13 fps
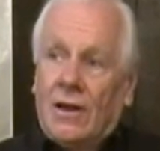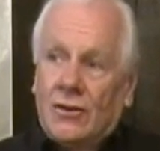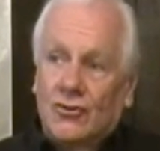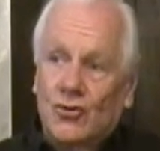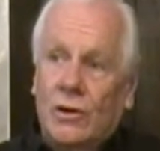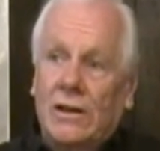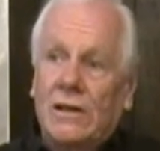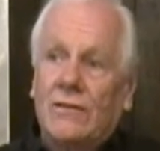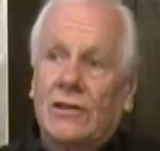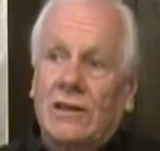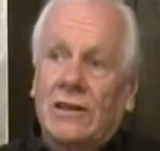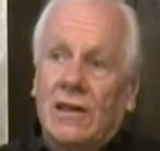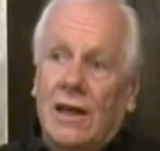sort of leave
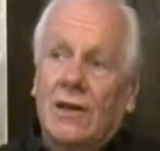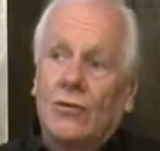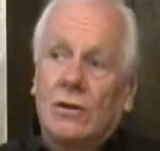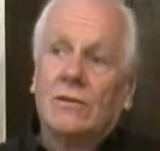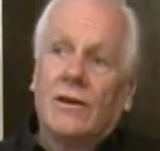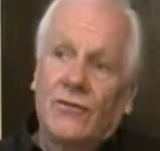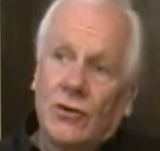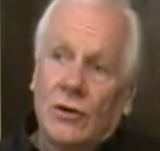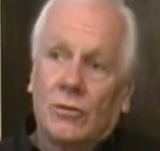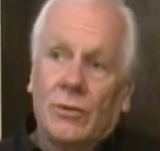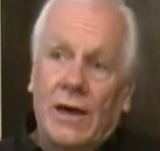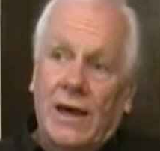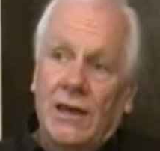it at that. Well, if you
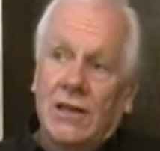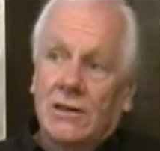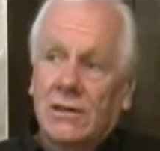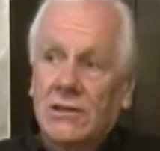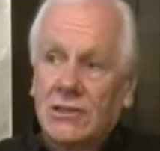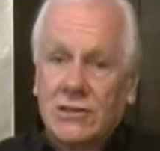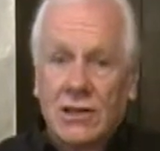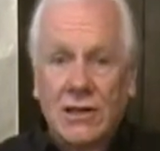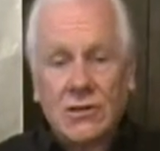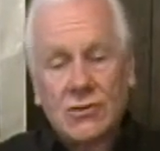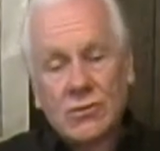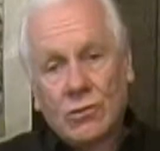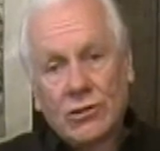go back into the
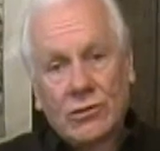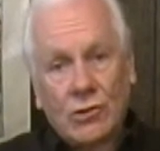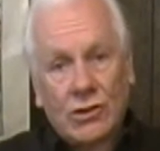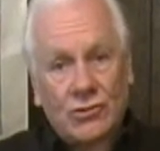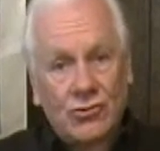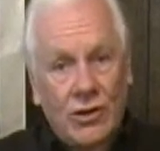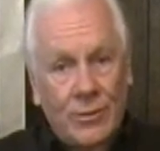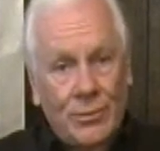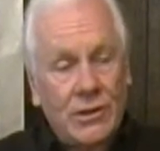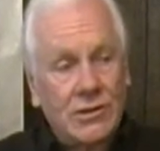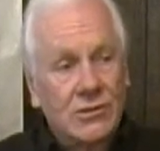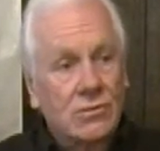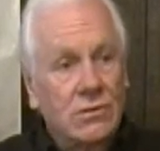States, wonder where Trump
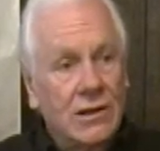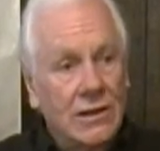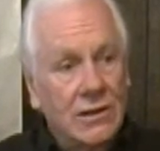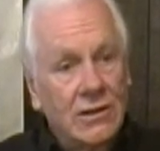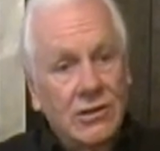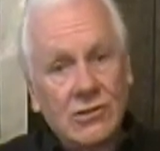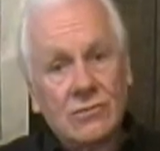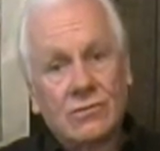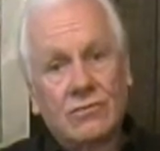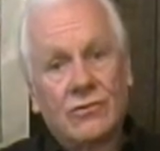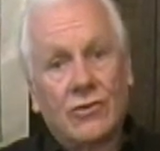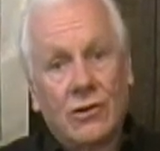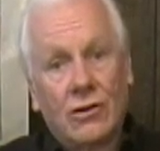is, well,
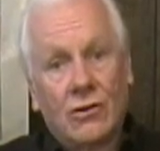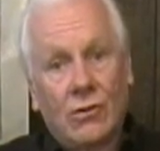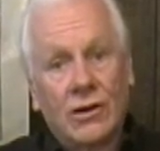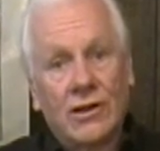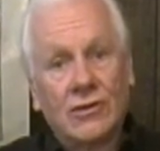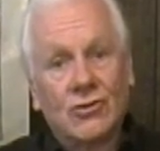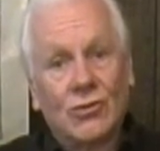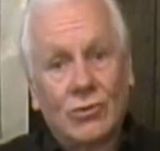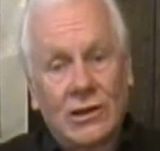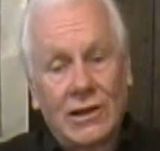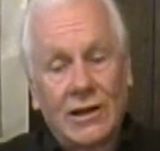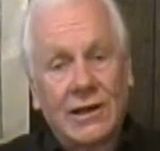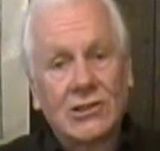they're going into
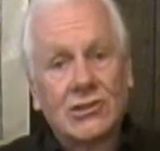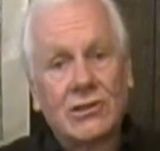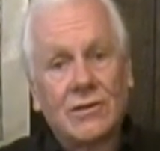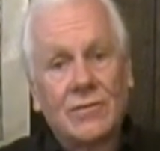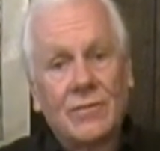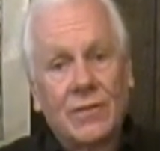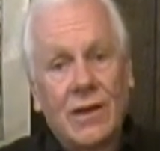an election.